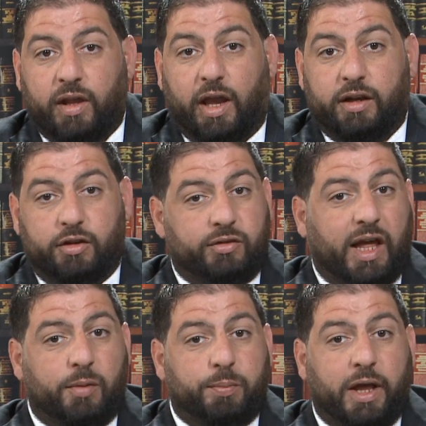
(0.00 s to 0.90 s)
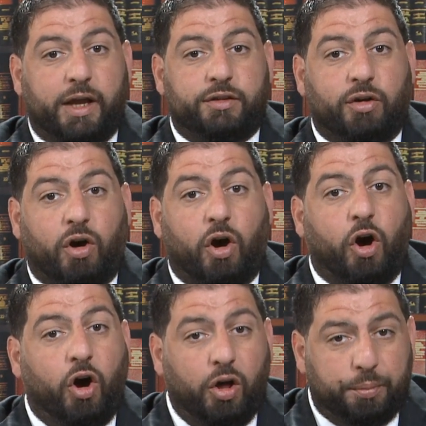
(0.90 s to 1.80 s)
It does not apply to
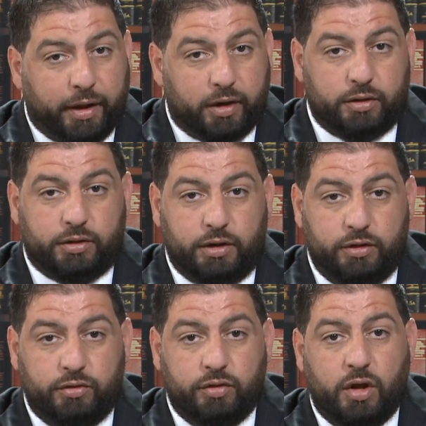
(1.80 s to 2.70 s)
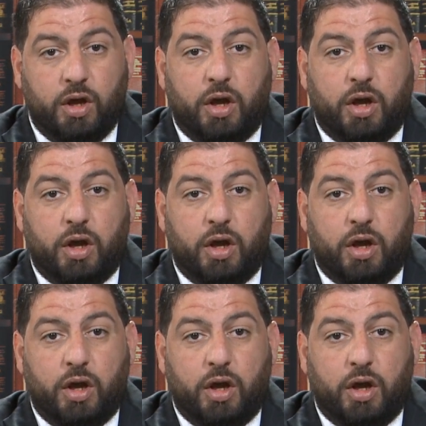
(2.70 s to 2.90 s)
all penalties,